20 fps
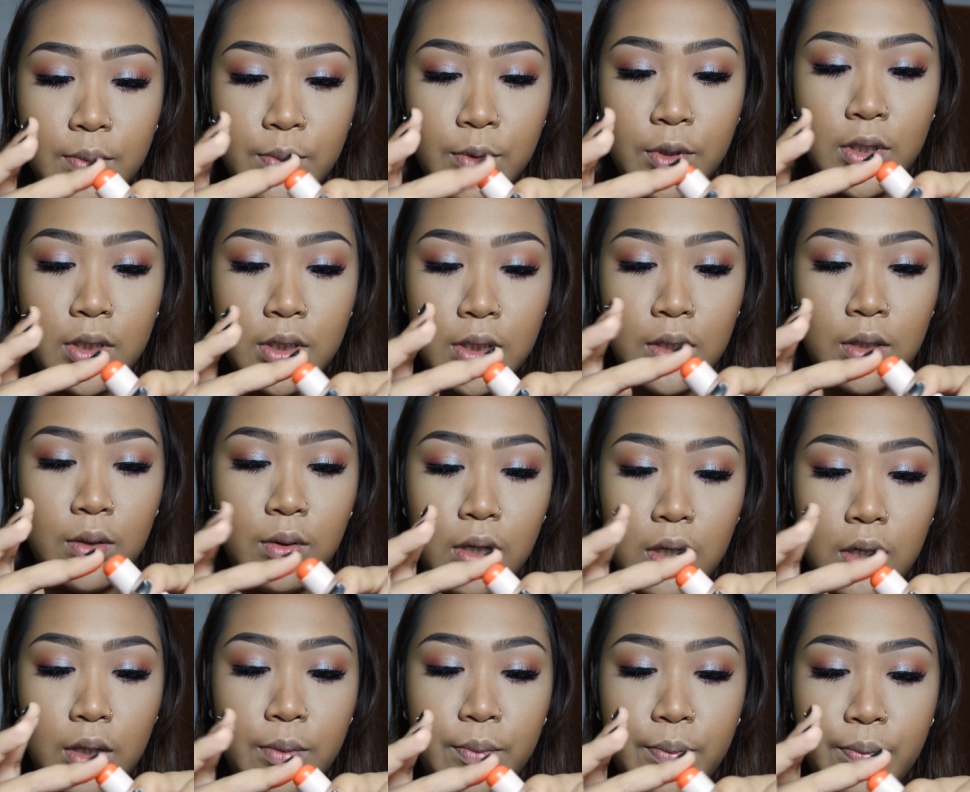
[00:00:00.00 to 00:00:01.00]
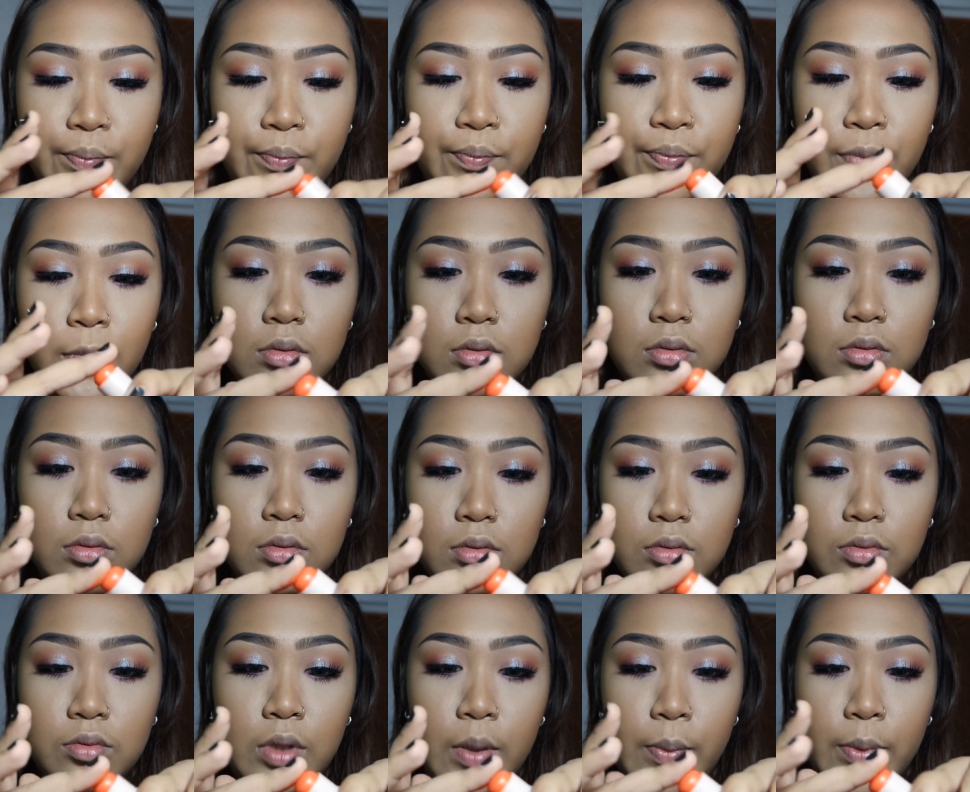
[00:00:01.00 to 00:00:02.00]
I'm gonna
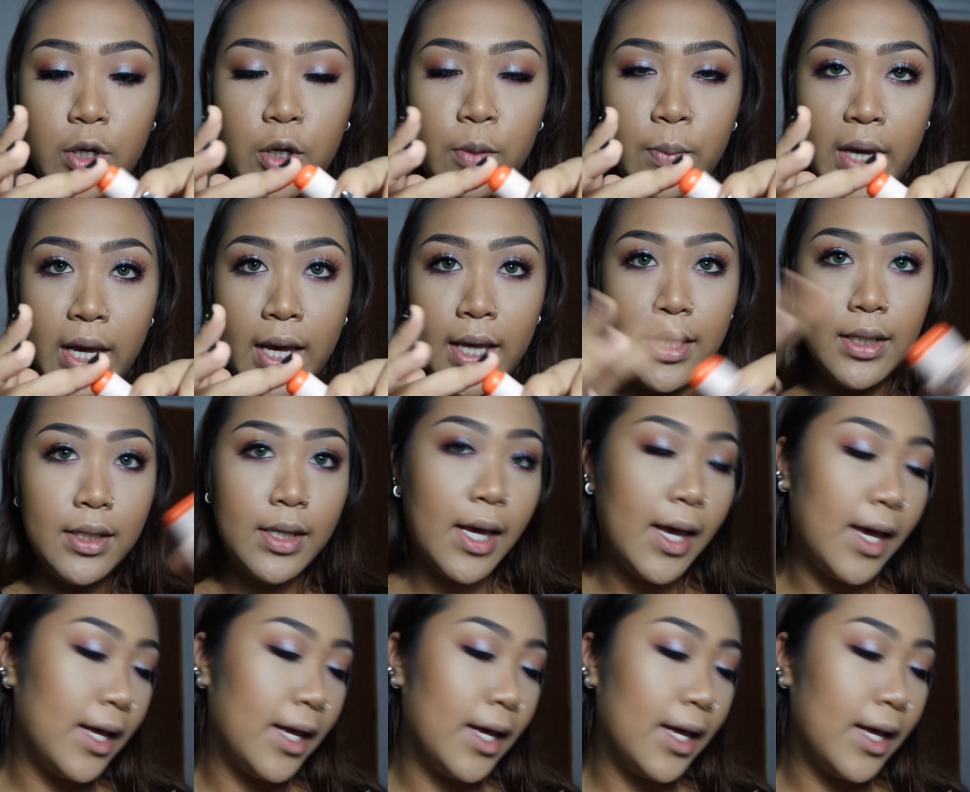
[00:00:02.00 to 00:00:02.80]
rub it on my hand